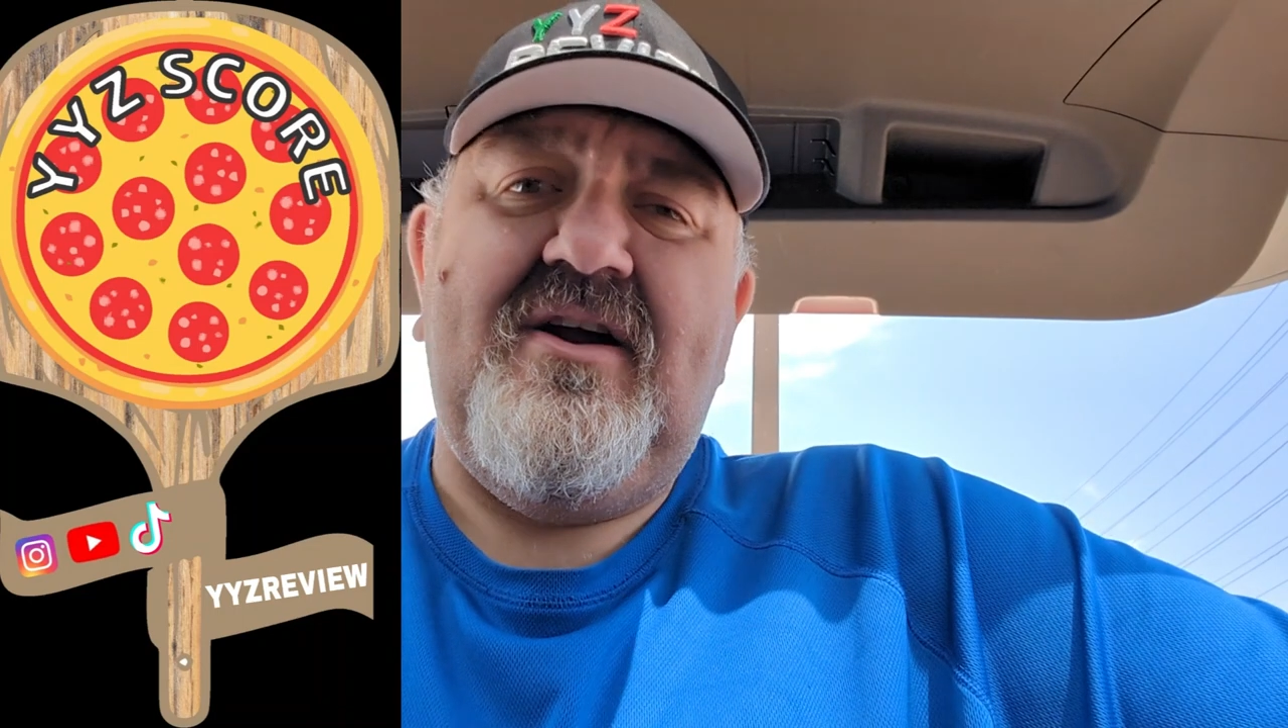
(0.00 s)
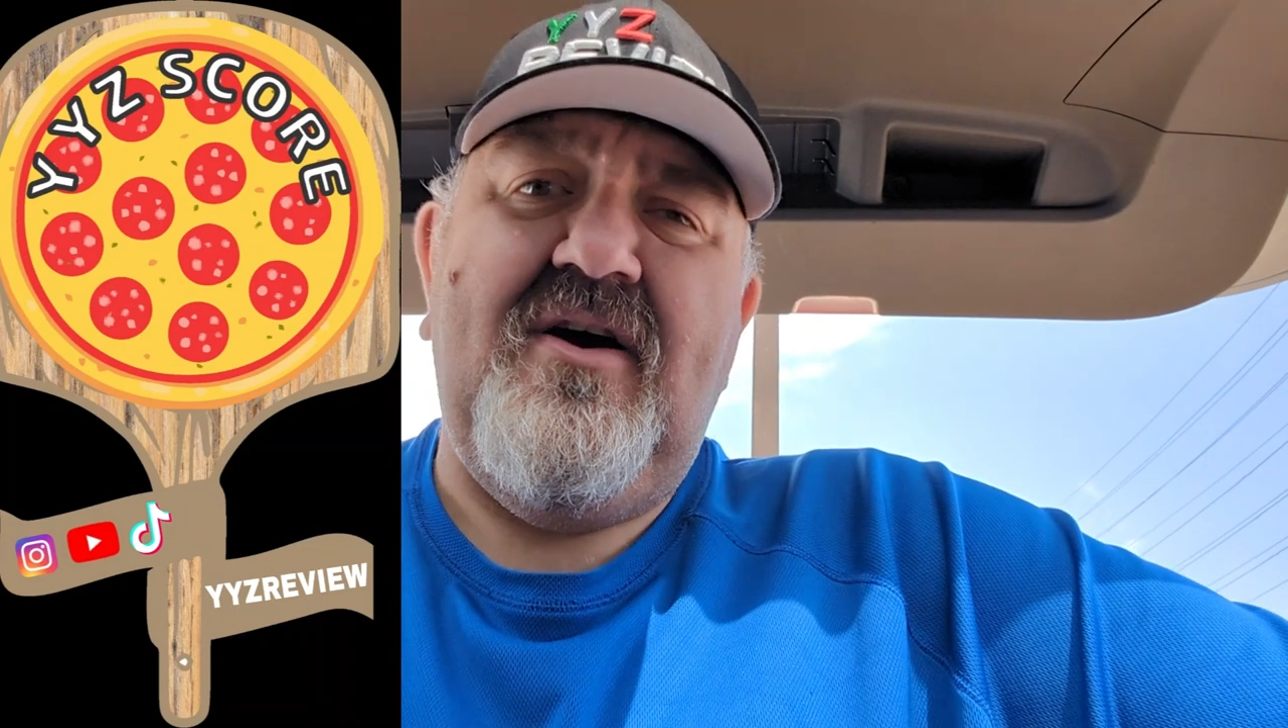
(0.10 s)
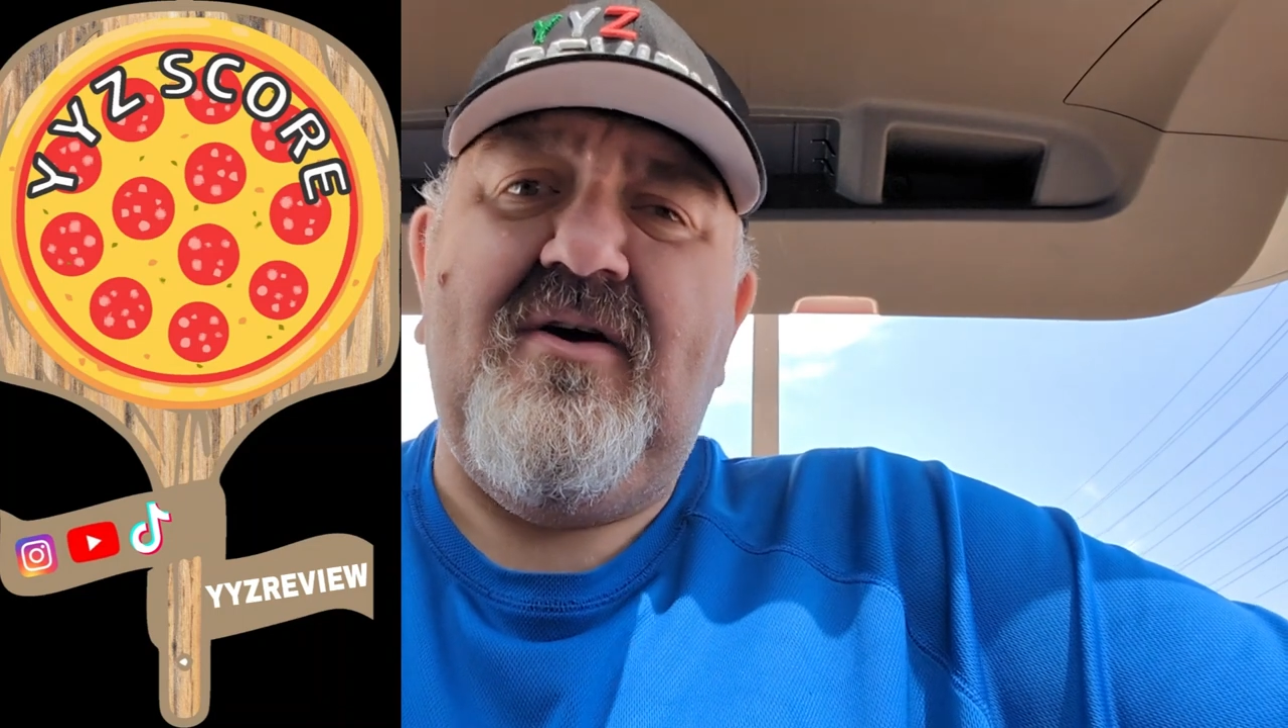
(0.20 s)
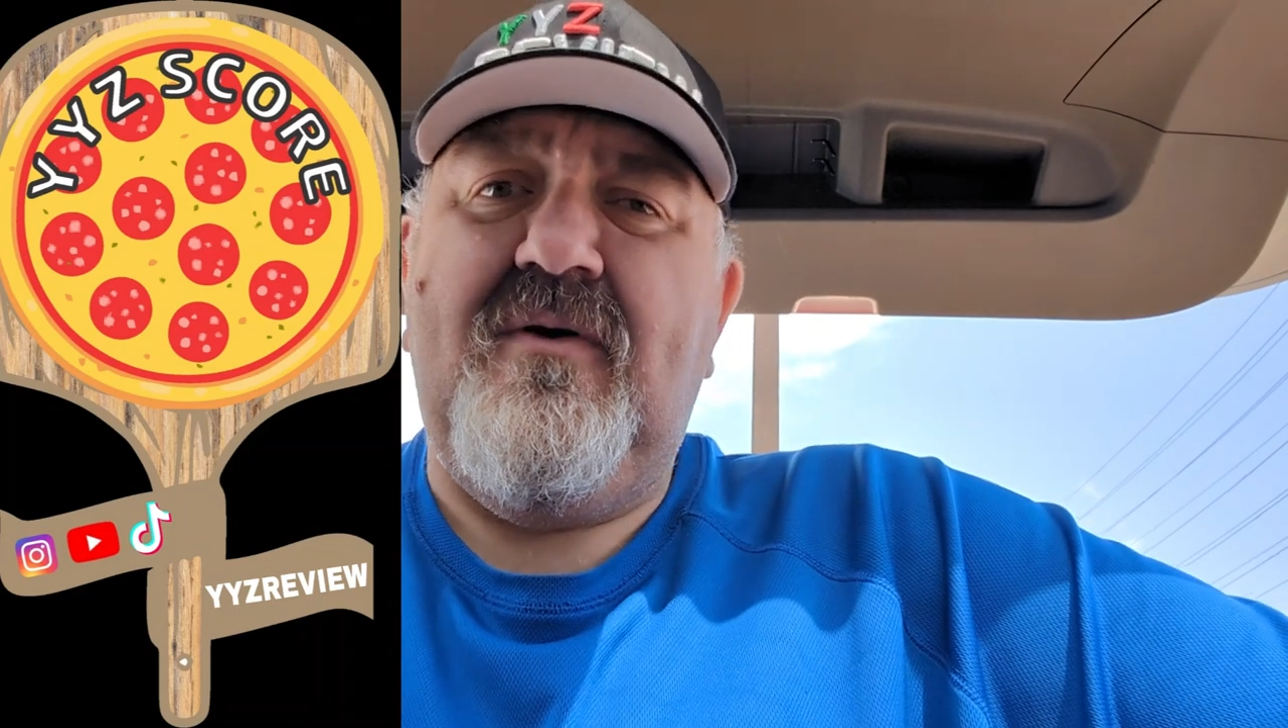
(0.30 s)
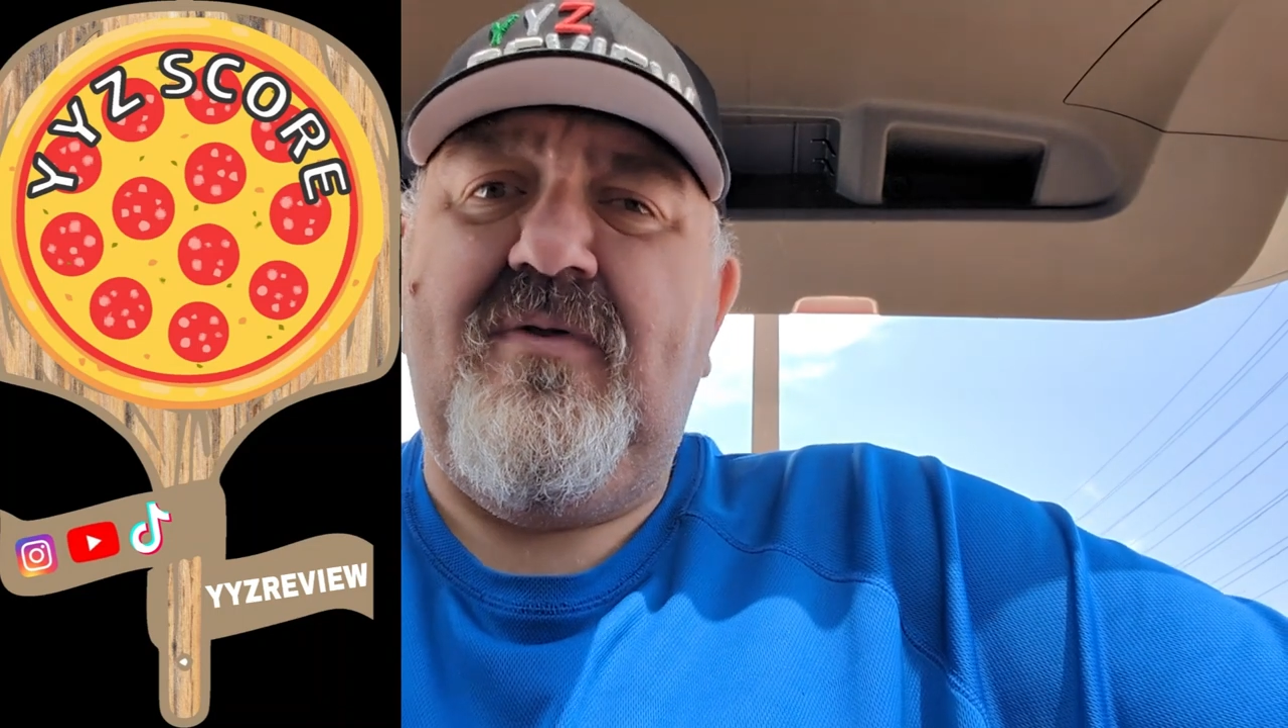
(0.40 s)

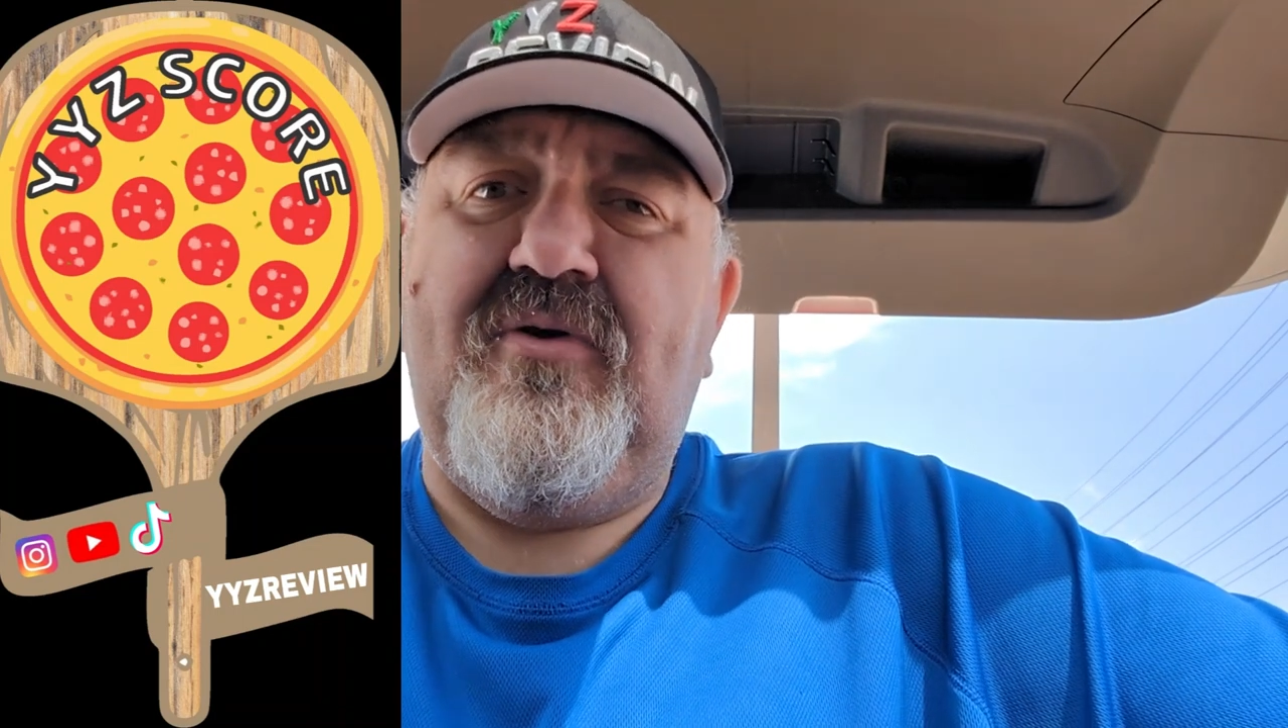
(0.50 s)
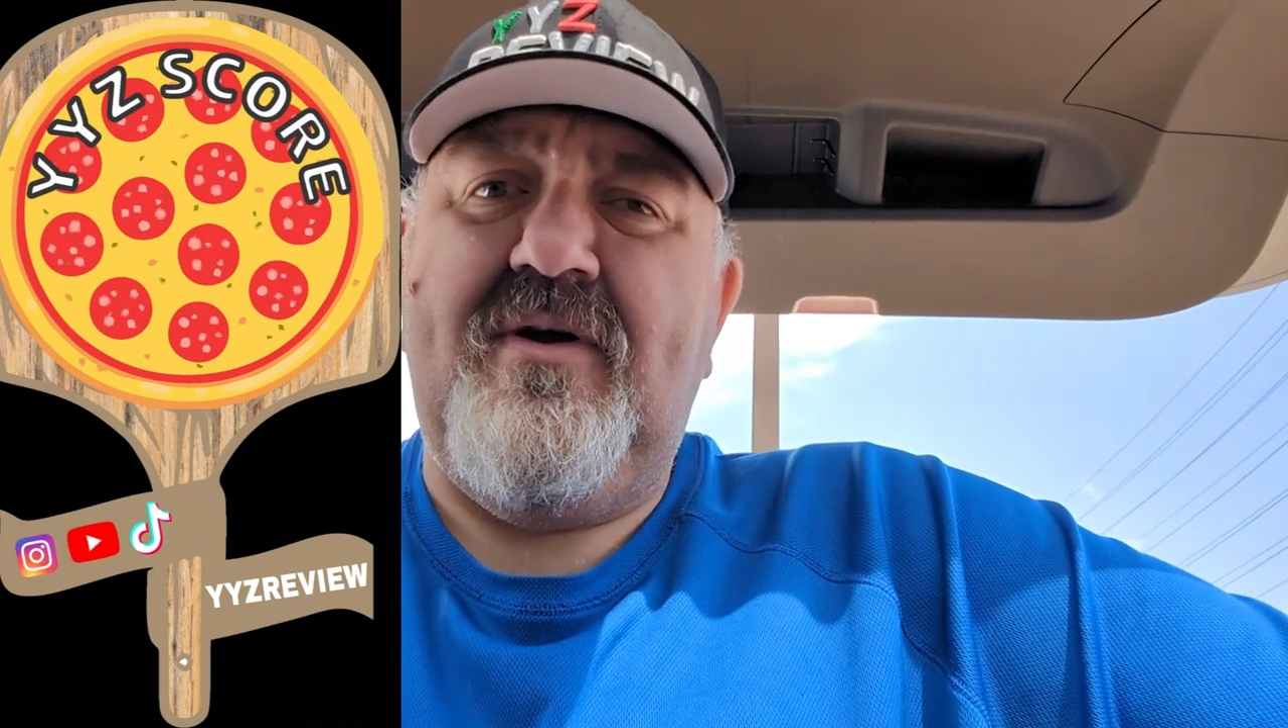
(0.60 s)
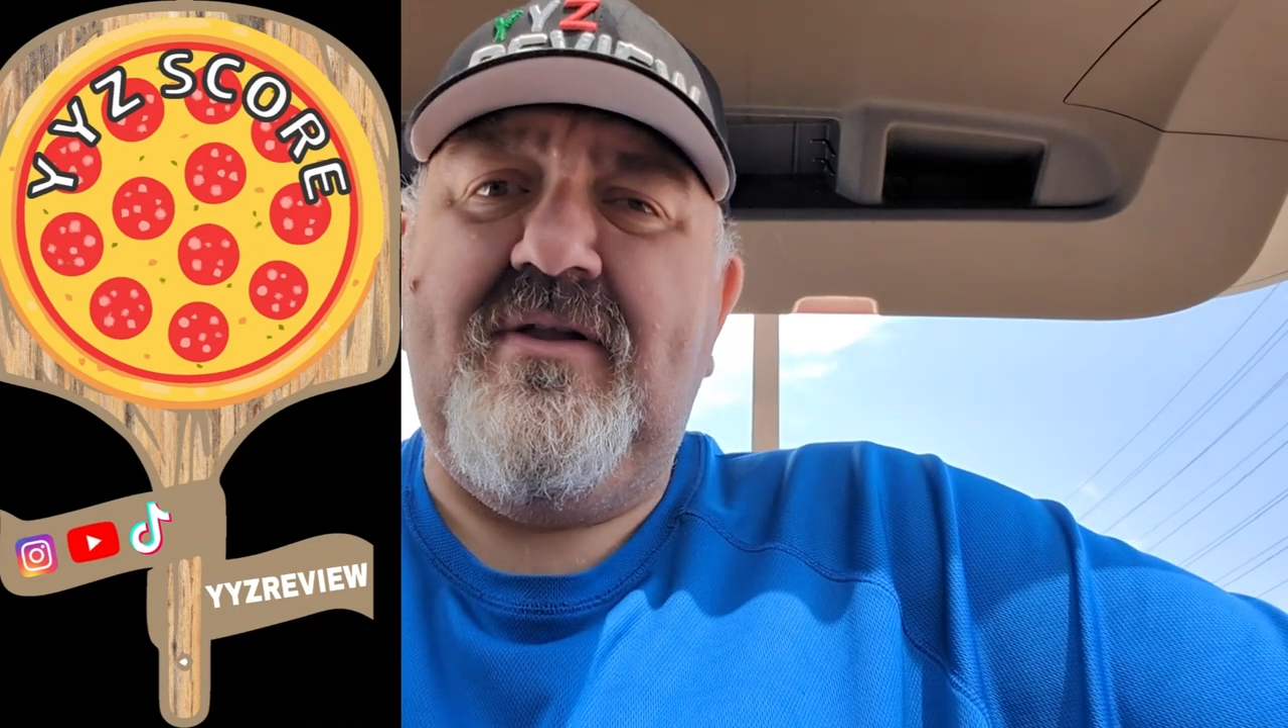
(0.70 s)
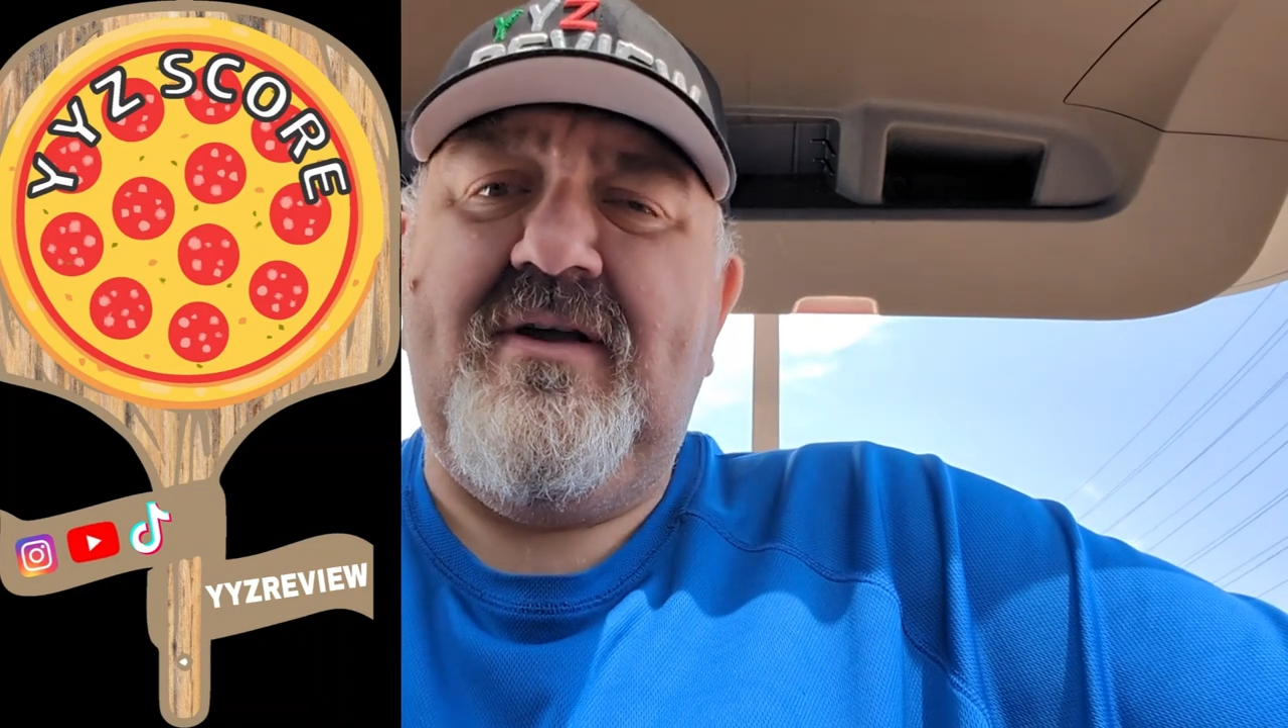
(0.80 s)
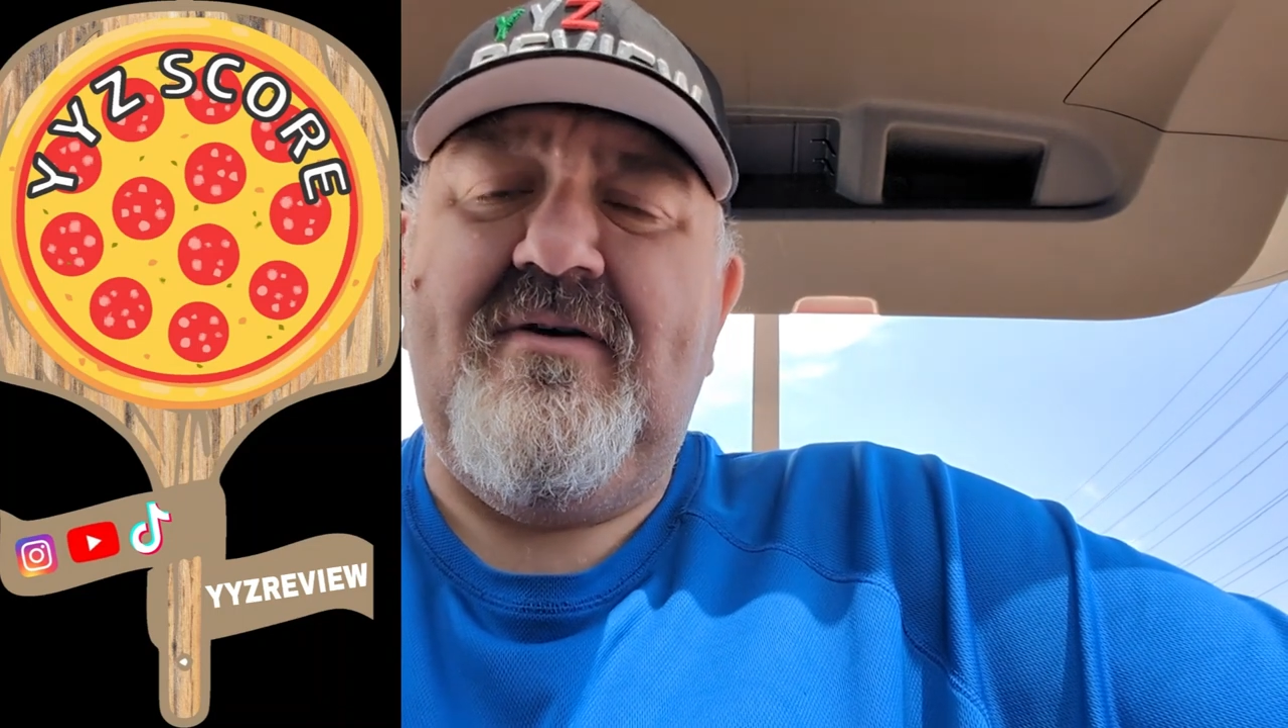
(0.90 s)
Concord Thornhill